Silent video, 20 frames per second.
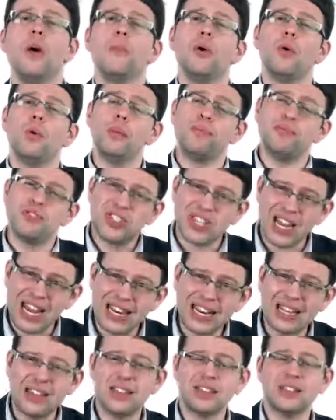But we
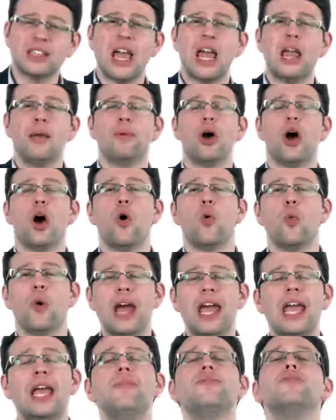proceed in the same
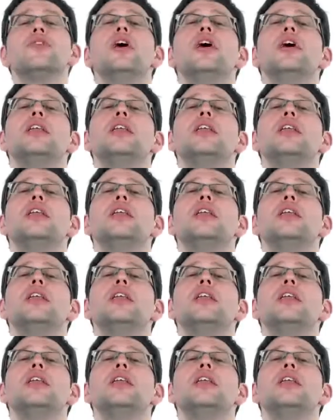way,